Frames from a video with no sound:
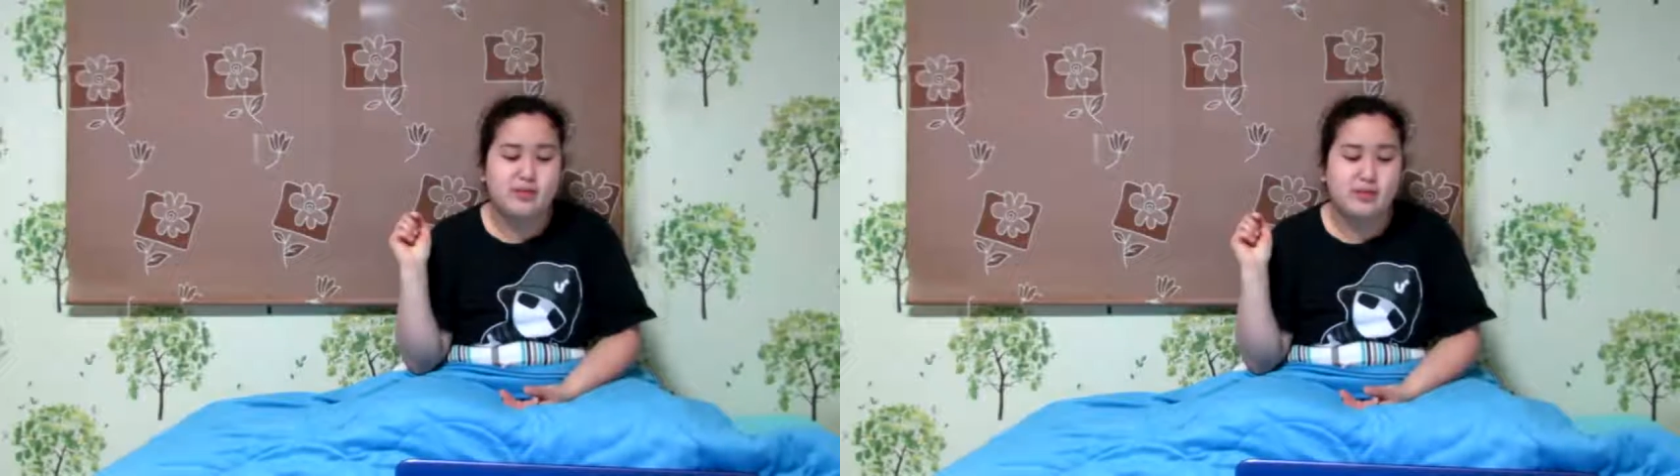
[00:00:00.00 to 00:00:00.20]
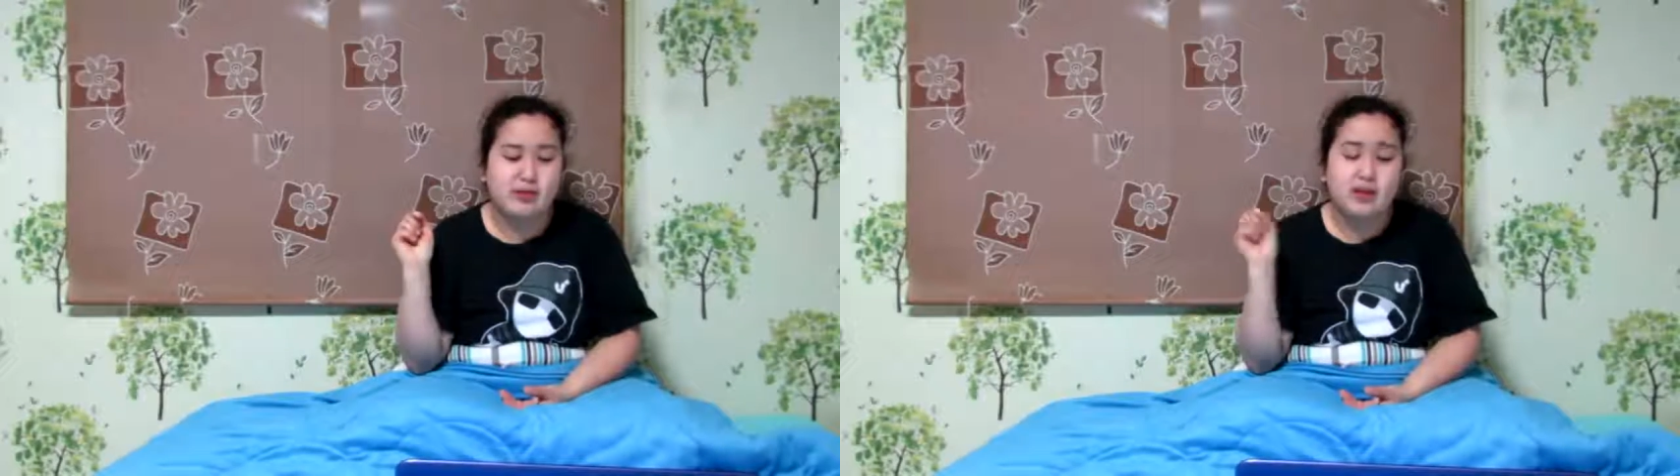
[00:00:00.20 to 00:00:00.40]

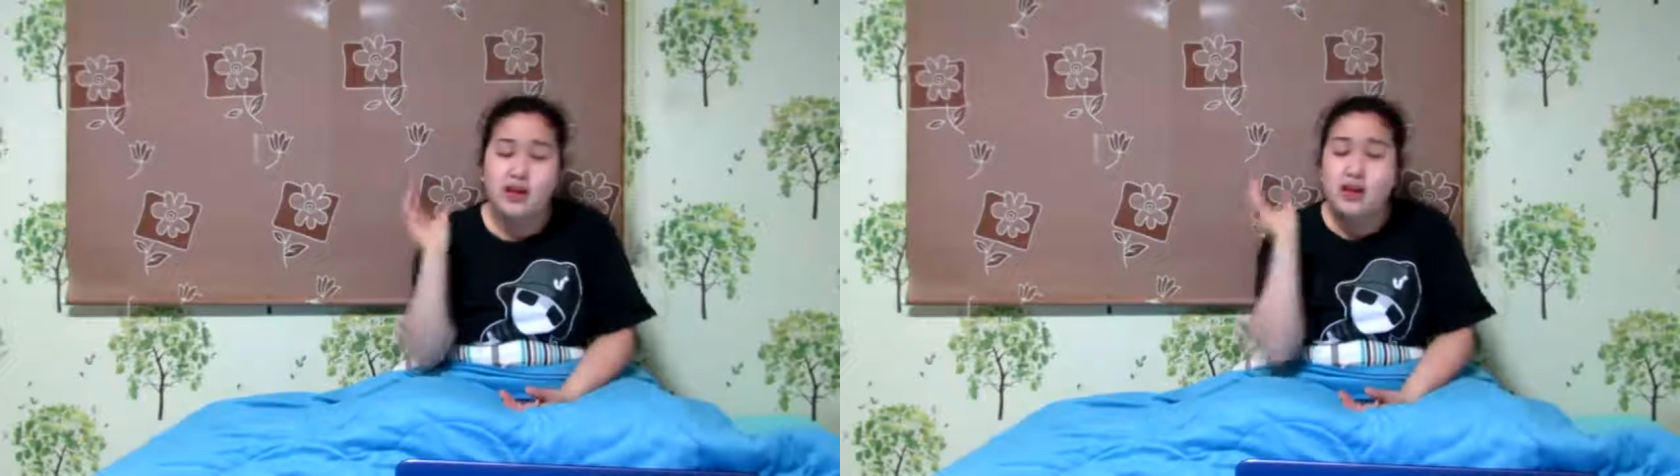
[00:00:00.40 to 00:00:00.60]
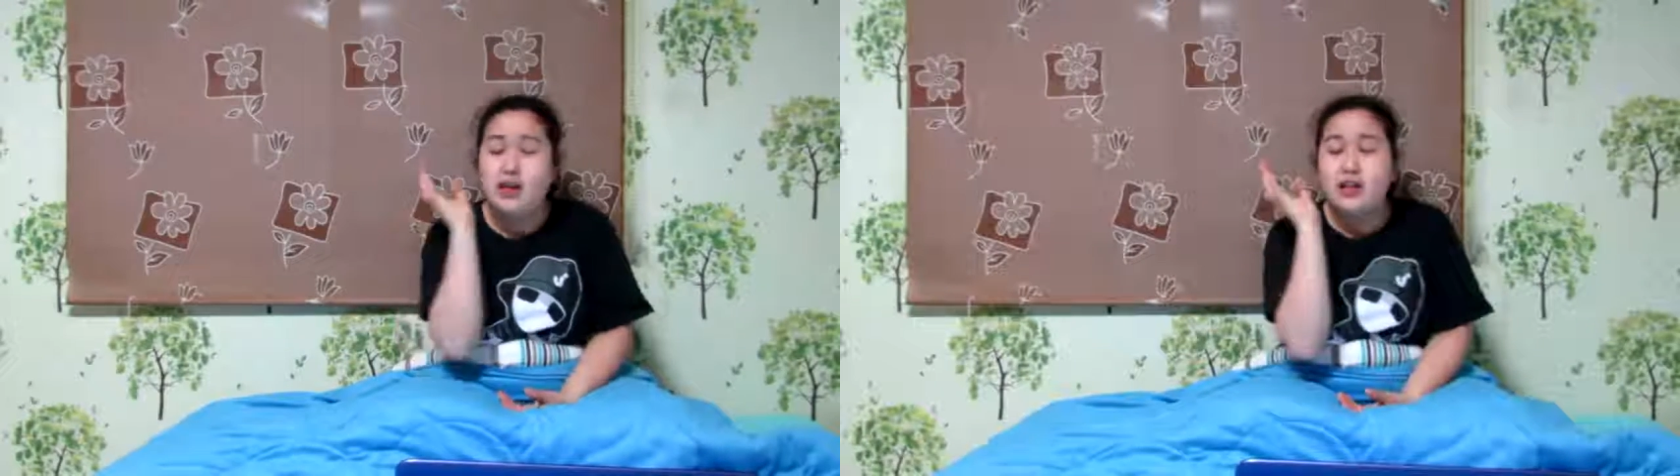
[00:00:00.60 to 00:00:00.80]
But
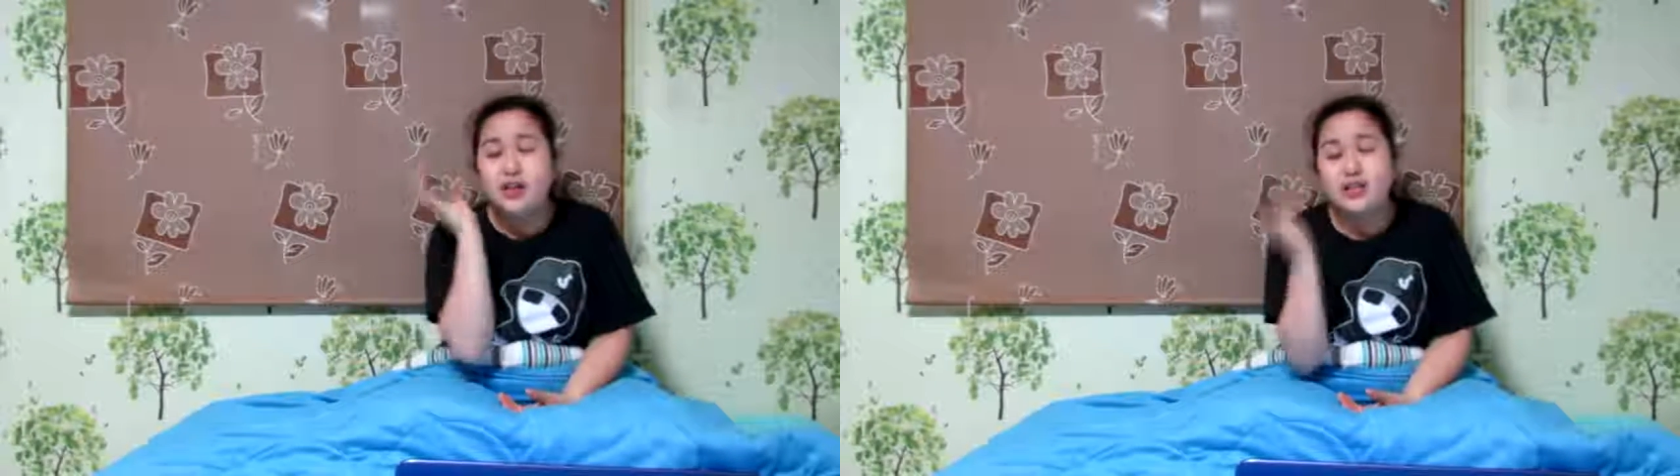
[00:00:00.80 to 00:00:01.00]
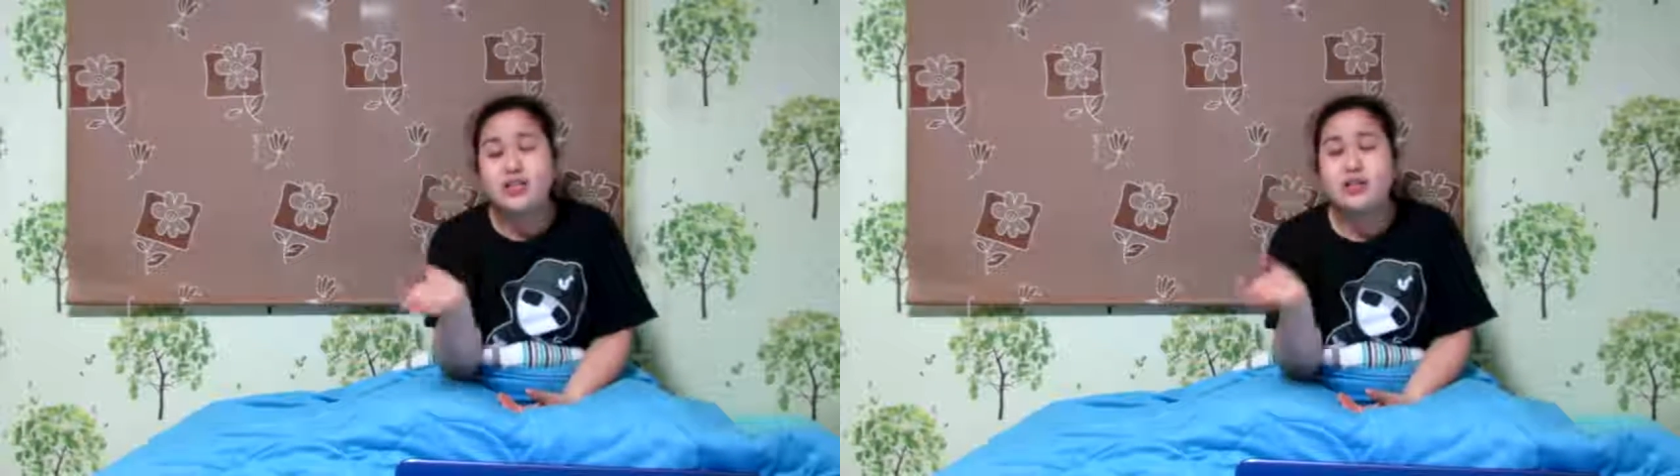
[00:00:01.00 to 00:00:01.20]
like
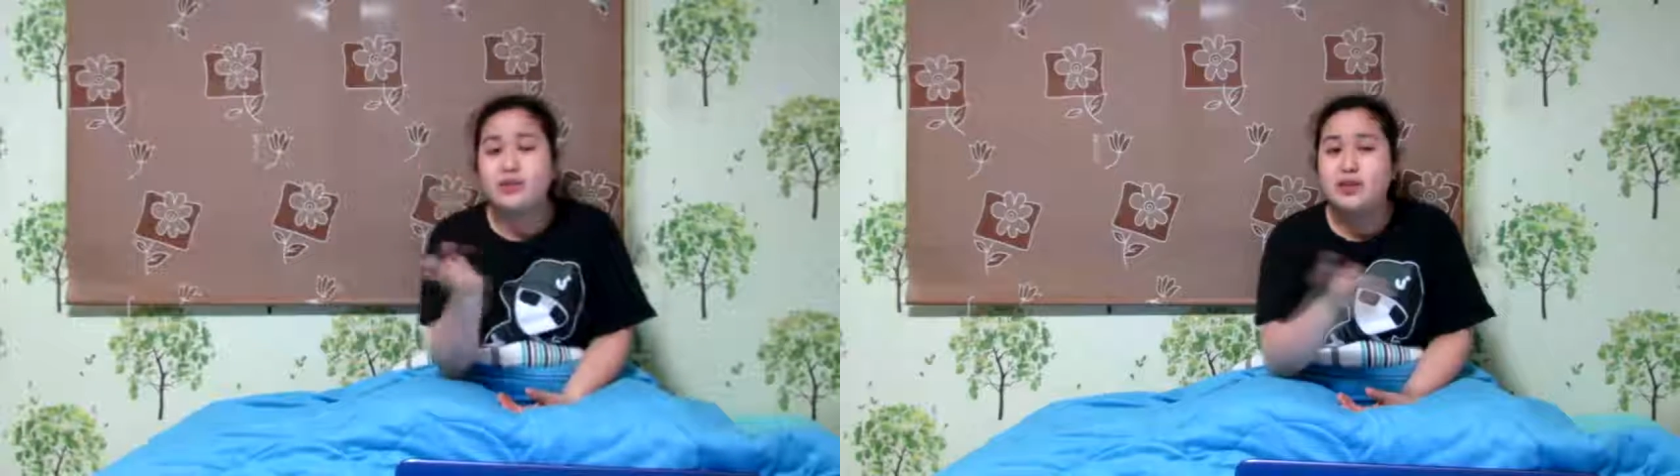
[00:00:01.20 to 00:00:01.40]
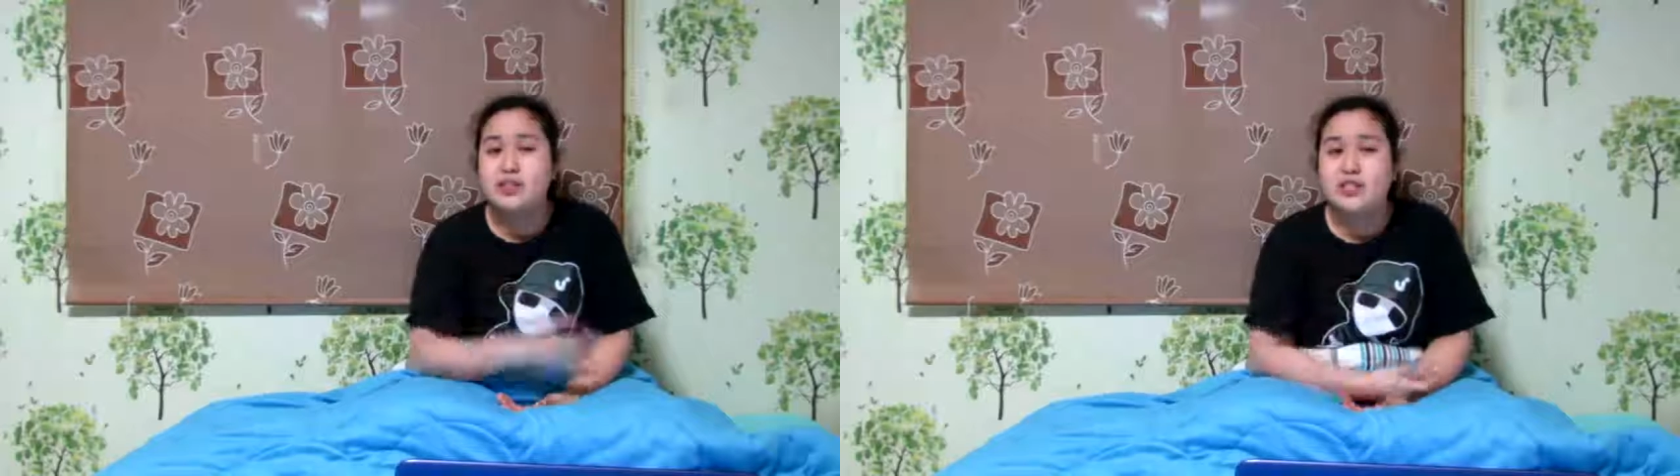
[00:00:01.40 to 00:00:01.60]
I said, I'm
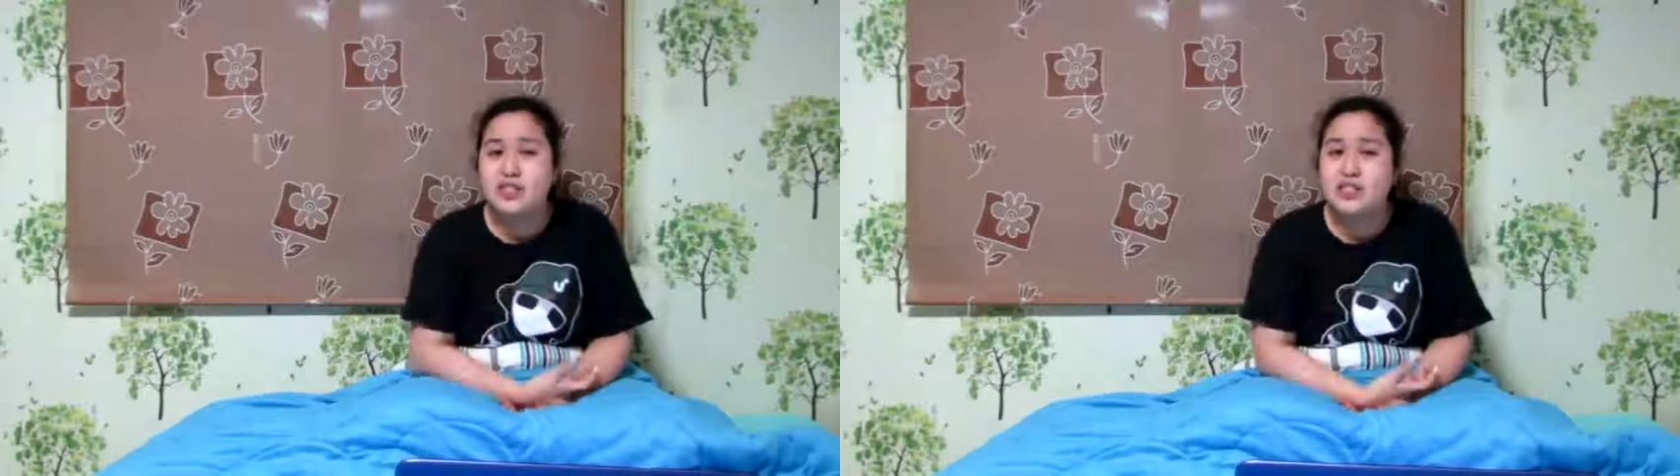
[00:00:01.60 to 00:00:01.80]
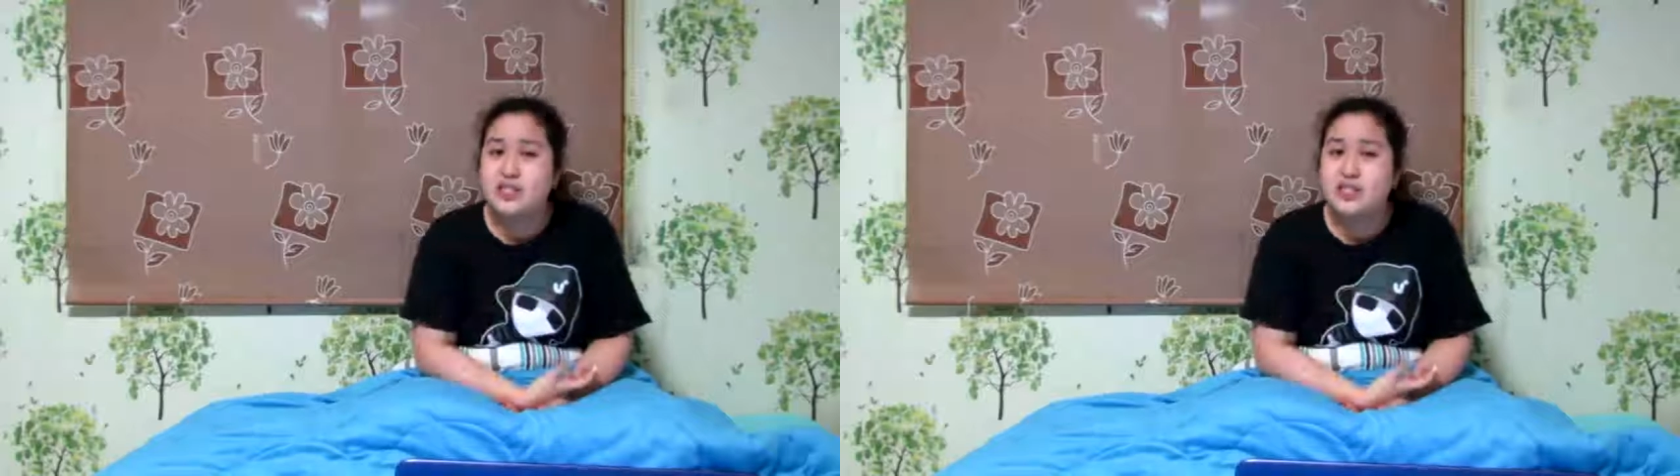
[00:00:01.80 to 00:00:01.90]
really excited to